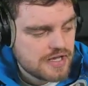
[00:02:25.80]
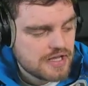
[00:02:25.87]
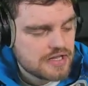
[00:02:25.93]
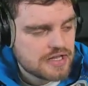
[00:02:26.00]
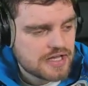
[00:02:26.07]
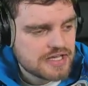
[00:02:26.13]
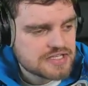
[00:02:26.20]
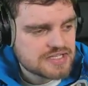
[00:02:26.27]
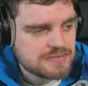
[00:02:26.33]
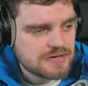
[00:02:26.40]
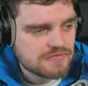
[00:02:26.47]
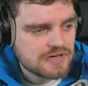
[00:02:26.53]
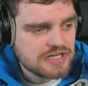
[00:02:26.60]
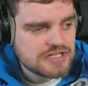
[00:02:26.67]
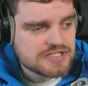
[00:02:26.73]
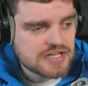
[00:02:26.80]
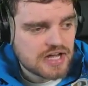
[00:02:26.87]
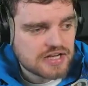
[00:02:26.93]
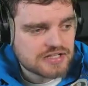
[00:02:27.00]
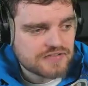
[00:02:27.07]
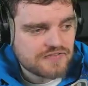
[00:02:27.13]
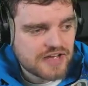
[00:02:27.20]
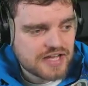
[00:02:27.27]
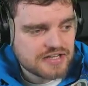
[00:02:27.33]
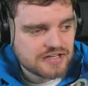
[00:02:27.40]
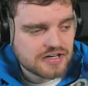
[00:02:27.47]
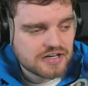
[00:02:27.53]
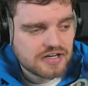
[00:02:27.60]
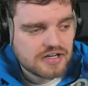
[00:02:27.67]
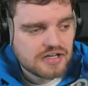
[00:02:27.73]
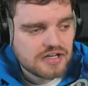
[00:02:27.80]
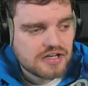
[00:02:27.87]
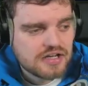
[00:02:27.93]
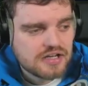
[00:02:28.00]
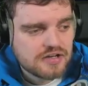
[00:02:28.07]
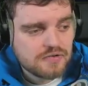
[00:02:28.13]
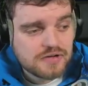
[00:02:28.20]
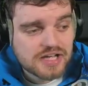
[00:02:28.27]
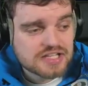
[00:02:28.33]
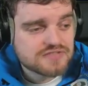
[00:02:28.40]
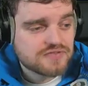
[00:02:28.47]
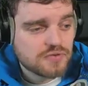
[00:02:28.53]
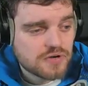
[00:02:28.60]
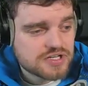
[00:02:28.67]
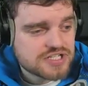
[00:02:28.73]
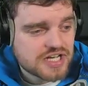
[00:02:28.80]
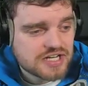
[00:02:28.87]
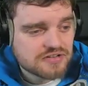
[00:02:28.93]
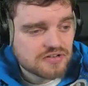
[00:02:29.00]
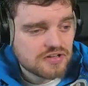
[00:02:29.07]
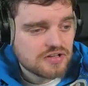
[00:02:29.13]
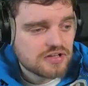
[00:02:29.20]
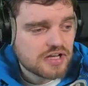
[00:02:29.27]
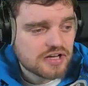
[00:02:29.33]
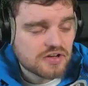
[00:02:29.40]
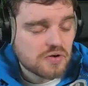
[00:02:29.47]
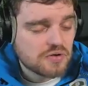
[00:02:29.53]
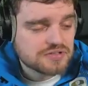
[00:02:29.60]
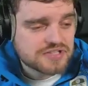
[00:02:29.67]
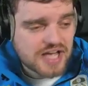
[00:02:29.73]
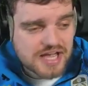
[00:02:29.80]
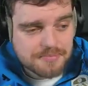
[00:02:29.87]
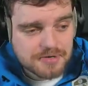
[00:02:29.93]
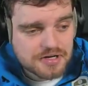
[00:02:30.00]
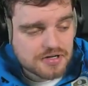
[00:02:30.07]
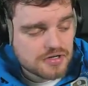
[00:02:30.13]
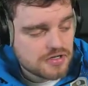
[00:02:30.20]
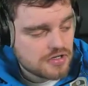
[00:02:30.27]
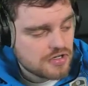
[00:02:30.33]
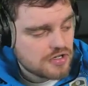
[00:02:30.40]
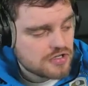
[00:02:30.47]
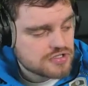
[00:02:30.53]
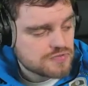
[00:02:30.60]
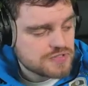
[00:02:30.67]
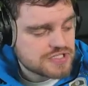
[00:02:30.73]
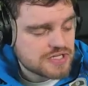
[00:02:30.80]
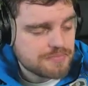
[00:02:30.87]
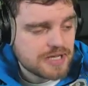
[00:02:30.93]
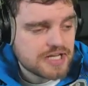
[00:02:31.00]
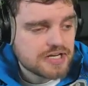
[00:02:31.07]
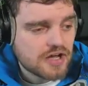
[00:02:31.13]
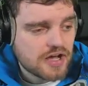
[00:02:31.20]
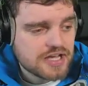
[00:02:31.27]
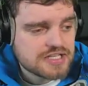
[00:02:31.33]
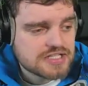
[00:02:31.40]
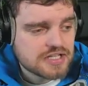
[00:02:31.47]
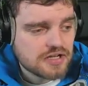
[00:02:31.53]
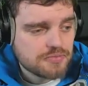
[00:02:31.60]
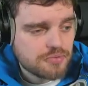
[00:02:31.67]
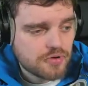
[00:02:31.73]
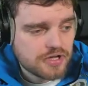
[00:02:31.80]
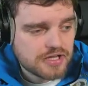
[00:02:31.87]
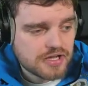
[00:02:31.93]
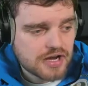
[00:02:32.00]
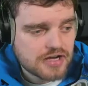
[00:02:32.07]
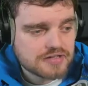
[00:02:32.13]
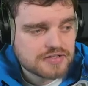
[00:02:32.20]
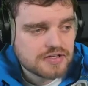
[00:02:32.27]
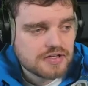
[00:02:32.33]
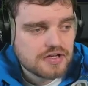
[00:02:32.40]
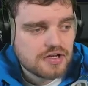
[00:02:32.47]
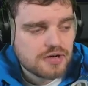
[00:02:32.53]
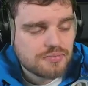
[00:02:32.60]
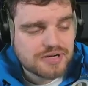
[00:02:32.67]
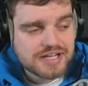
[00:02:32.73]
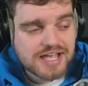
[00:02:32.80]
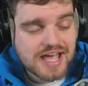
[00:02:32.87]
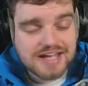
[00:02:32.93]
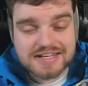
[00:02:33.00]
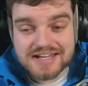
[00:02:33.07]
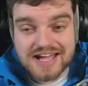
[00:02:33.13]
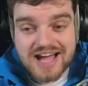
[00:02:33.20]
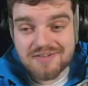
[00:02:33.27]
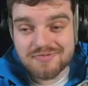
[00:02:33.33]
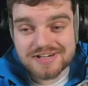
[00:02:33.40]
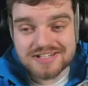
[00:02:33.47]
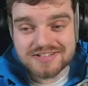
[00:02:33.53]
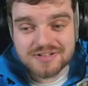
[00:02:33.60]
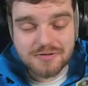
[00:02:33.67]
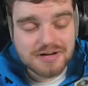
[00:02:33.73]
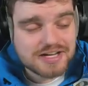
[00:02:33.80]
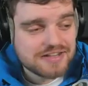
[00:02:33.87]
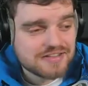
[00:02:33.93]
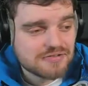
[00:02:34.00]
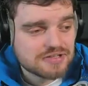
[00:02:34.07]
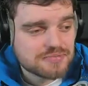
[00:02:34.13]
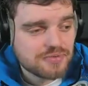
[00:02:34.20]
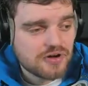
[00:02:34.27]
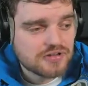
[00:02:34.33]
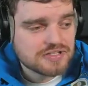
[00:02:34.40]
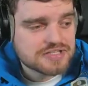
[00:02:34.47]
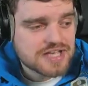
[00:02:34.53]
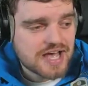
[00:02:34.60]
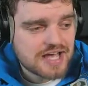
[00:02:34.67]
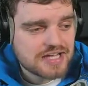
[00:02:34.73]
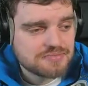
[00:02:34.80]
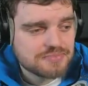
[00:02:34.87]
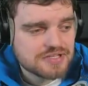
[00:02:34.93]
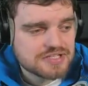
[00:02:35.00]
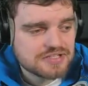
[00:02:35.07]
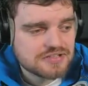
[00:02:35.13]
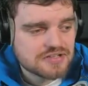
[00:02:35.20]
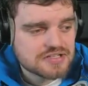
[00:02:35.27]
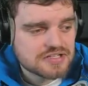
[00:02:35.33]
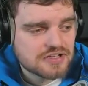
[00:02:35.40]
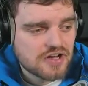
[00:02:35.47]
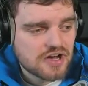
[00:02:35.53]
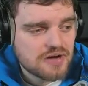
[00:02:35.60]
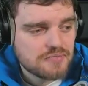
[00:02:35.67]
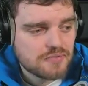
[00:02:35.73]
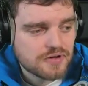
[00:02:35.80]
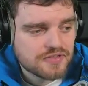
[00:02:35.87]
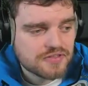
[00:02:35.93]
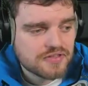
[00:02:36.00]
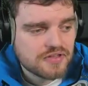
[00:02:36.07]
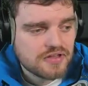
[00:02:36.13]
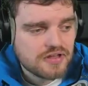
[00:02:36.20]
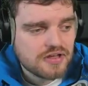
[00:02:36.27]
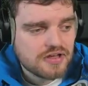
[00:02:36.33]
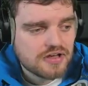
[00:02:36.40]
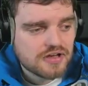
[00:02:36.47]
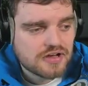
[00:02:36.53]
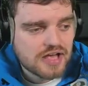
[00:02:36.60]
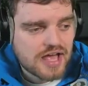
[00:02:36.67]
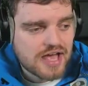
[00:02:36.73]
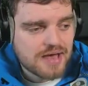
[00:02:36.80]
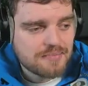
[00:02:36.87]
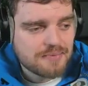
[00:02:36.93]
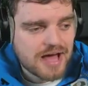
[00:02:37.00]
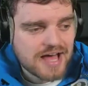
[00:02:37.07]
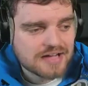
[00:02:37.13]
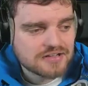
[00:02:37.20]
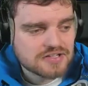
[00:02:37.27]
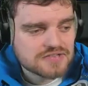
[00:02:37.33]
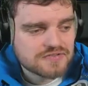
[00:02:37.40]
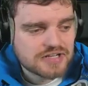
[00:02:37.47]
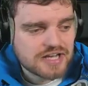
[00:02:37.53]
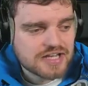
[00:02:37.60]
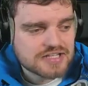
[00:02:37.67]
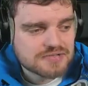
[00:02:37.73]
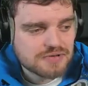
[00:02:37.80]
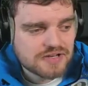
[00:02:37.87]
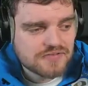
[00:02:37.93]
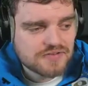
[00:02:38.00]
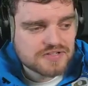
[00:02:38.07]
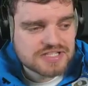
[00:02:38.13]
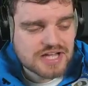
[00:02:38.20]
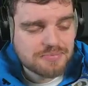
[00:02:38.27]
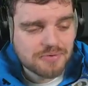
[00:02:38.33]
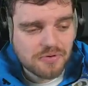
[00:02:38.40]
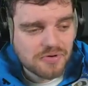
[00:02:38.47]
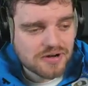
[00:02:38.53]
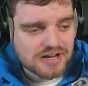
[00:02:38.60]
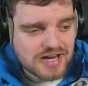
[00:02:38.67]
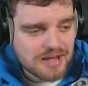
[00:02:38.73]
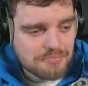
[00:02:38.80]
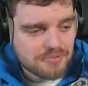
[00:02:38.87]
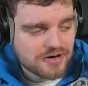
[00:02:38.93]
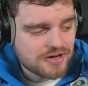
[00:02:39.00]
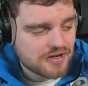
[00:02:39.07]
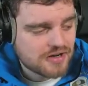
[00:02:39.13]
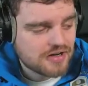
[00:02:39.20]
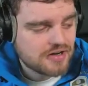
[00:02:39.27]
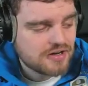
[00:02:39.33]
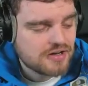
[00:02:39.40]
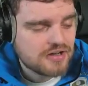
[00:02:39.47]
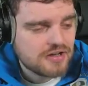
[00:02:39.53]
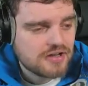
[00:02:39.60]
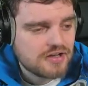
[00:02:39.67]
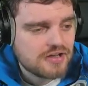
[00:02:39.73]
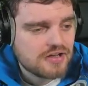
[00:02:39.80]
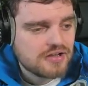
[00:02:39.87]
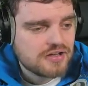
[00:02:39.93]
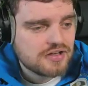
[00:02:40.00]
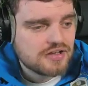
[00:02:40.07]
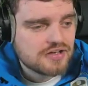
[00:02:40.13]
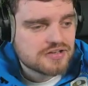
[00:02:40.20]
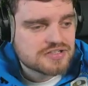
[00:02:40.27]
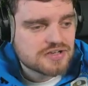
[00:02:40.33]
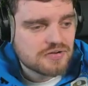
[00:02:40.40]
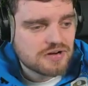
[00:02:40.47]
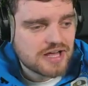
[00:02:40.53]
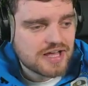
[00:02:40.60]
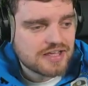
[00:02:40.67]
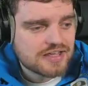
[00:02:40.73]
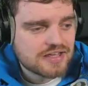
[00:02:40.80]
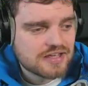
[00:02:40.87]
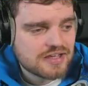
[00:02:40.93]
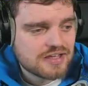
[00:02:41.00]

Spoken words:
Like, he's going to be a really solid defender who gets floor general and gold dimer. So he's going to be a nice little point guard. But again, you can't really do anything with the ball in his hand because he doesn't come with handles for days, quick first step, or clamp breaker. So, like,